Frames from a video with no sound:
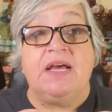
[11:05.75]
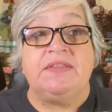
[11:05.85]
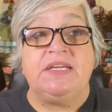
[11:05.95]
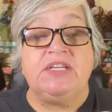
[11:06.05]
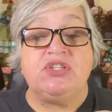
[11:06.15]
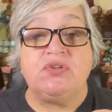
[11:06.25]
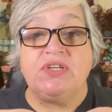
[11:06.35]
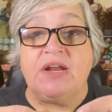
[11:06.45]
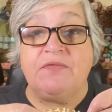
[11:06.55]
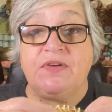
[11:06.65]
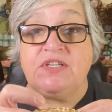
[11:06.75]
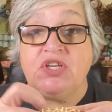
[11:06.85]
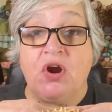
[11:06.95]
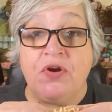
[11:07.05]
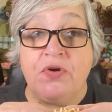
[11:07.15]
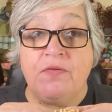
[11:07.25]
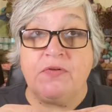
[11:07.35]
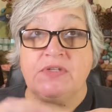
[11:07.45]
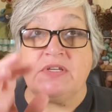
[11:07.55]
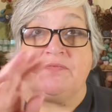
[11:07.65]
I think it shows you how to fix yarn
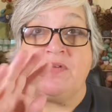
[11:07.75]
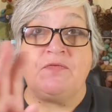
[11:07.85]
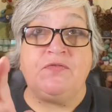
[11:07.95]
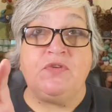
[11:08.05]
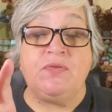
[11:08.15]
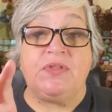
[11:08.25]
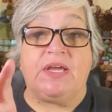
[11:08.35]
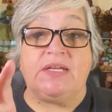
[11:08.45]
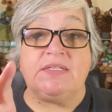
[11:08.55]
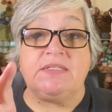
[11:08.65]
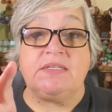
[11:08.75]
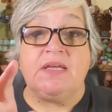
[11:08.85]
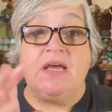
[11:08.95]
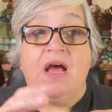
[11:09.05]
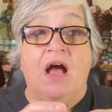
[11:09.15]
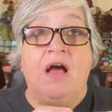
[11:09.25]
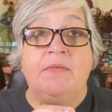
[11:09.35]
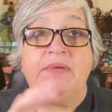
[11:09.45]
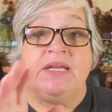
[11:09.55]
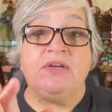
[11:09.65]
overs, a few things,
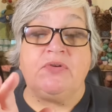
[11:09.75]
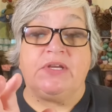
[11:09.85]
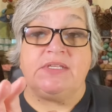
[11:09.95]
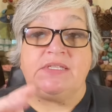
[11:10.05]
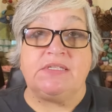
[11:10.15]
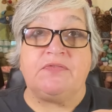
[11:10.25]
increases.